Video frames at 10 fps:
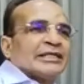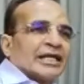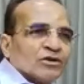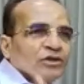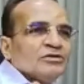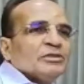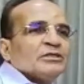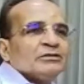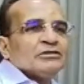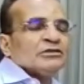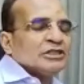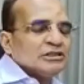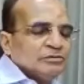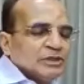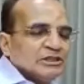Technology
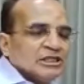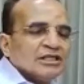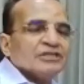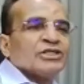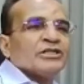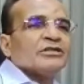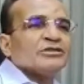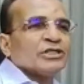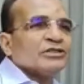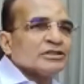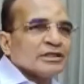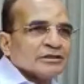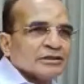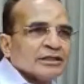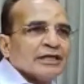is basically changes
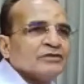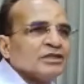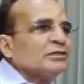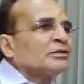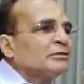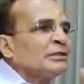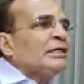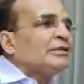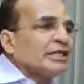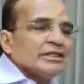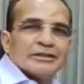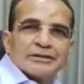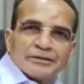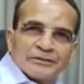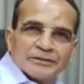every
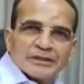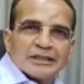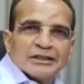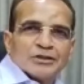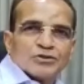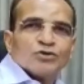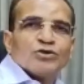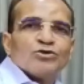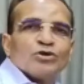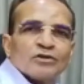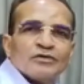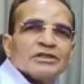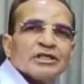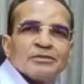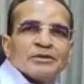day. So you should
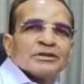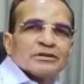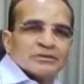always keep